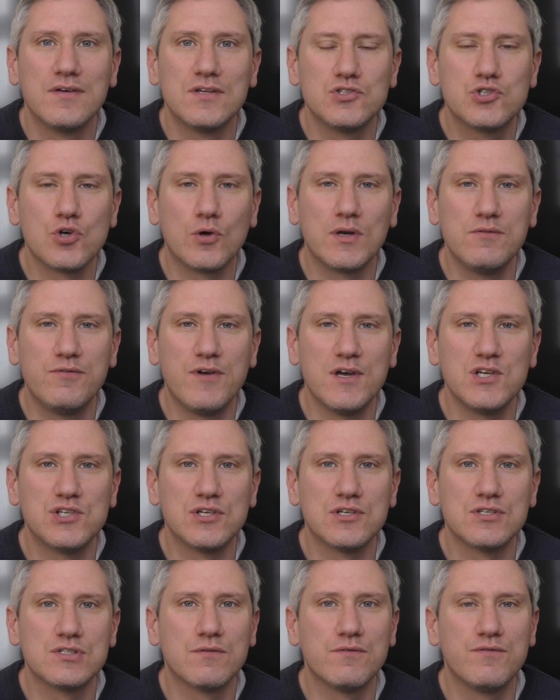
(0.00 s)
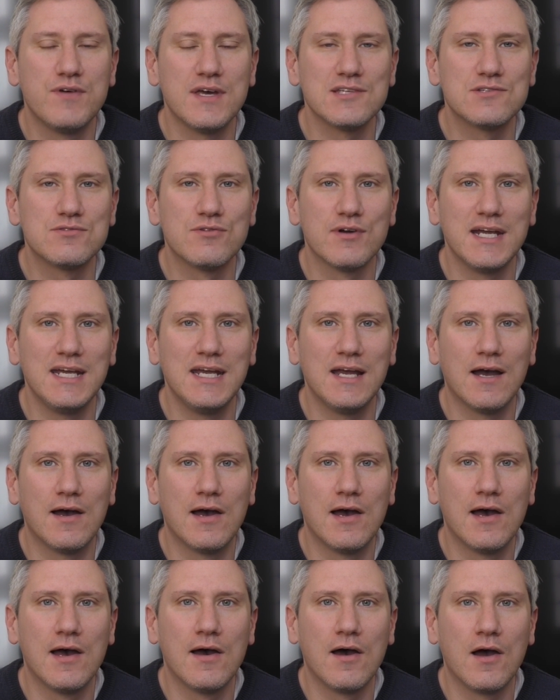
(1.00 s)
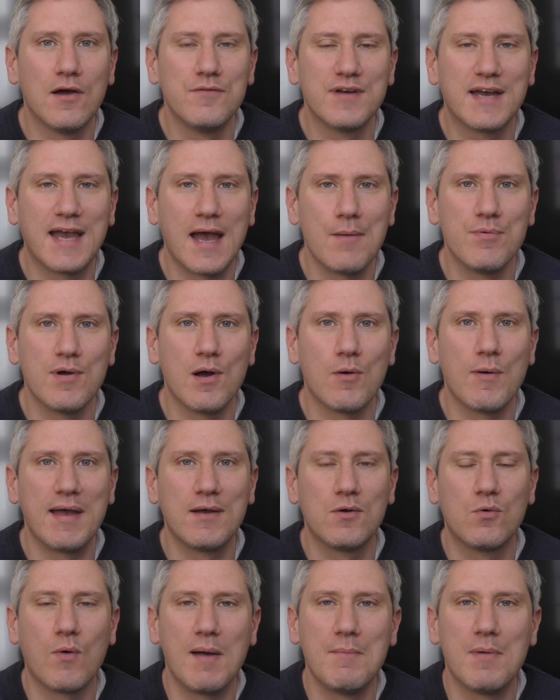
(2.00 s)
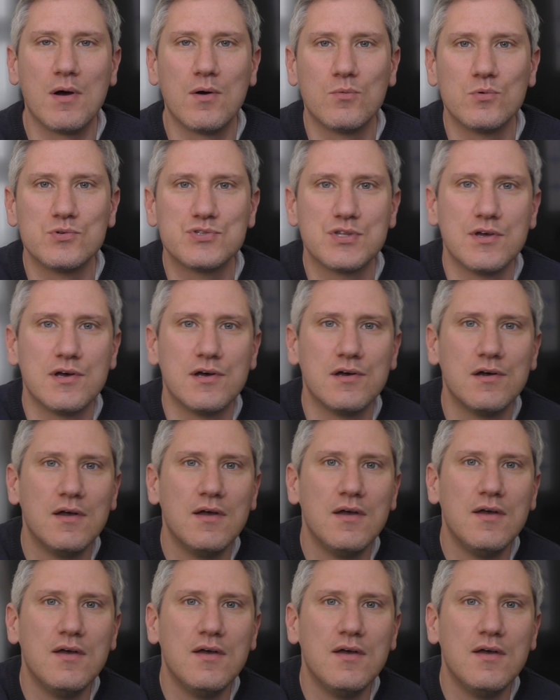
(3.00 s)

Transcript: Johnny Fisher's victory over Gabriel Nguema was the